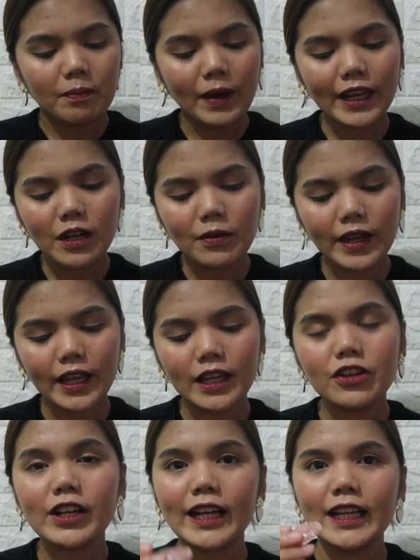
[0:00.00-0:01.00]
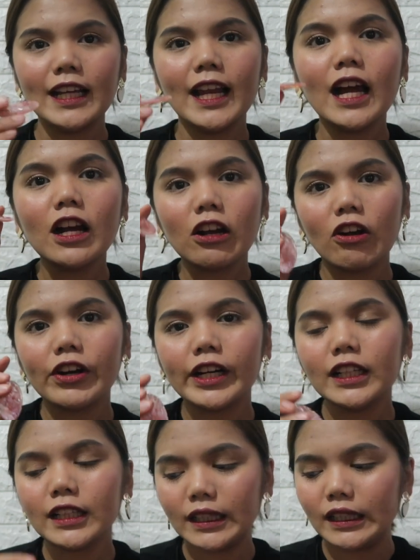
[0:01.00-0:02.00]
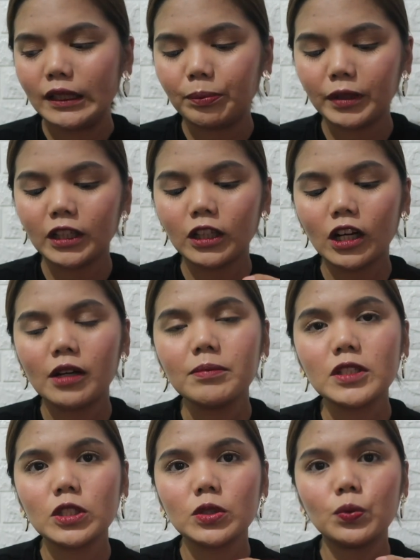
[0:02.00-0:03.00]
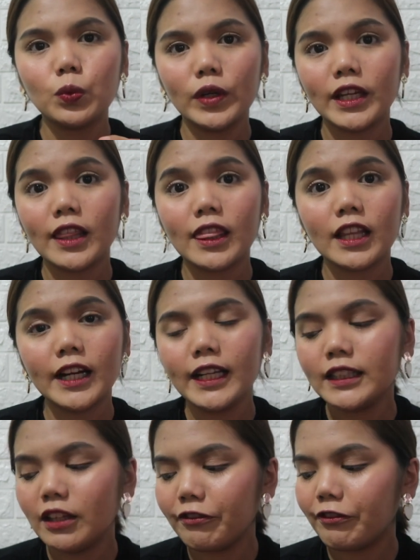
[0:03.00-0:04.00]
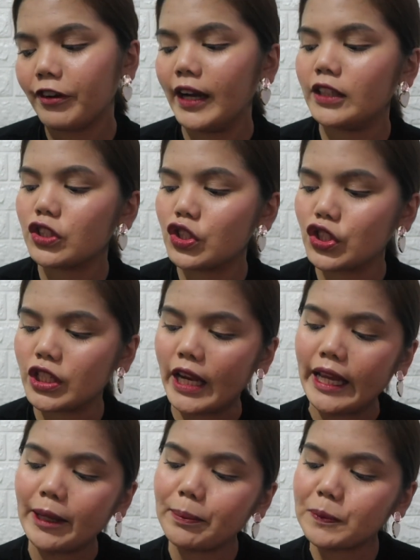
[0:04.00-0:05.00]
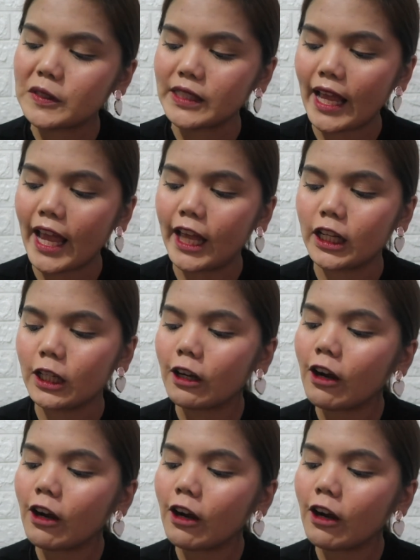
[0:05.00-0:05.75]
By the way, yung kanilang coral clip, it comes with three different shapes and